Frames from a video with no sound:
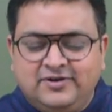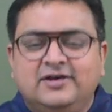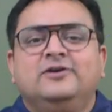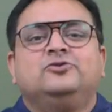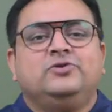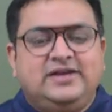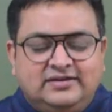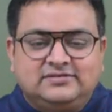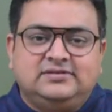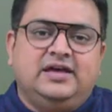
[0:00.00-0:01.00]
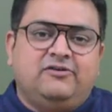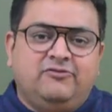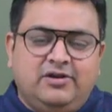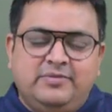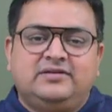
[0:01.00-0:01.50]
So yes, there will
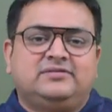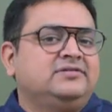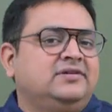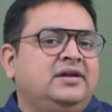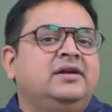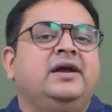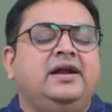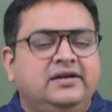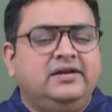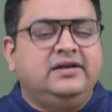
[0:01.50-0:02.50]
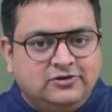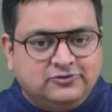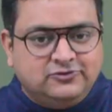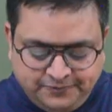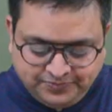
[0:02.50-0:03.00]
be restriction in inter-head
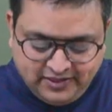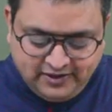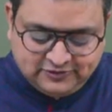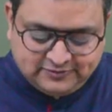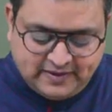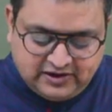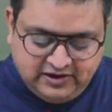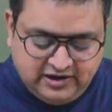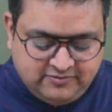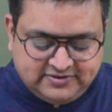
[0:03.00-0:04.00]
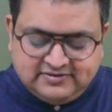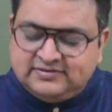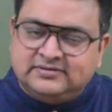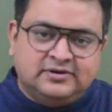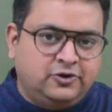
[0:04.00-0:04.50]
also. So speculative
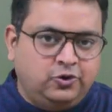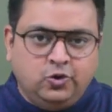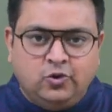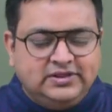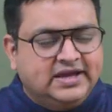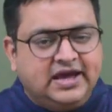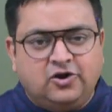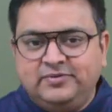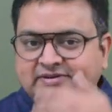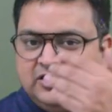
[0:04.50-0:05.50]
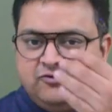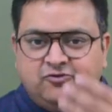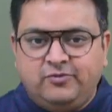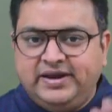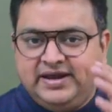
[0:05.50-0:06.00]
business, no, they cannot be set off
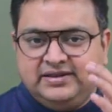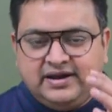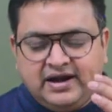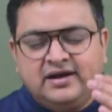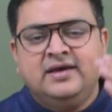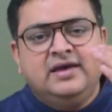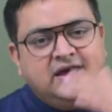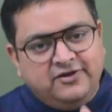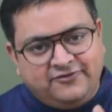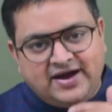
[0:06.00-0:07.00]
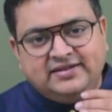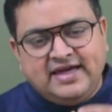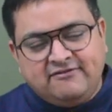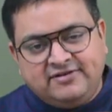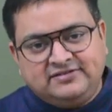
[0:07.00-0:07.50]
from any other head. In fact, they
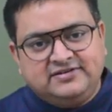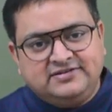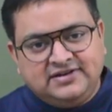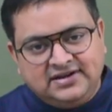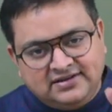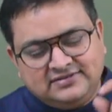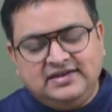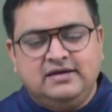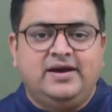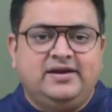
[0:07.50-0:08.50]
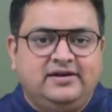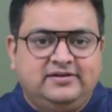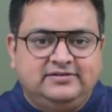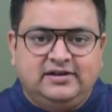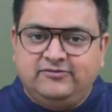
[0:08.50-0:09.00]
have restriction in the same head
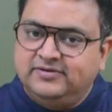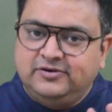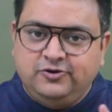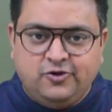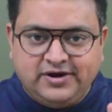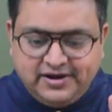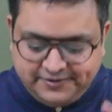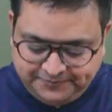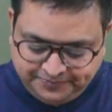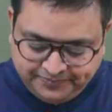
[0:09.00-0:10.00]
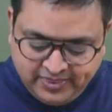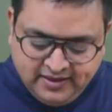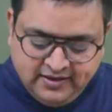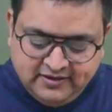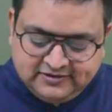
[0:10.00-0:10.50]
itself. Got it?
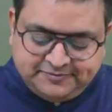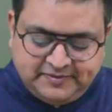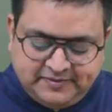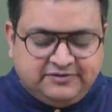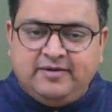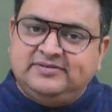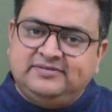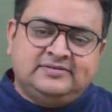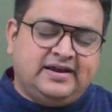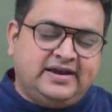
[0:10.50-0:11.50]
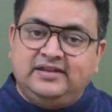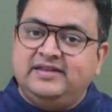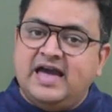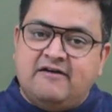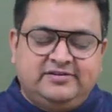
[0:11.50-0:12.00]
Specified business, again, they
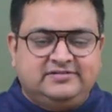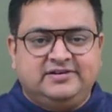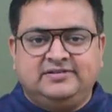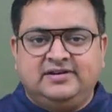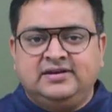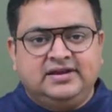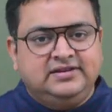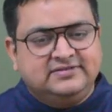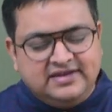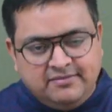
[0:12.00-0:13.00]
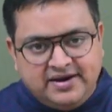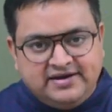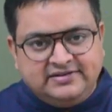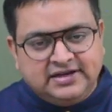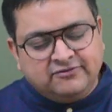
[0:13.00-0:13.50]
have restriction in the same head itself.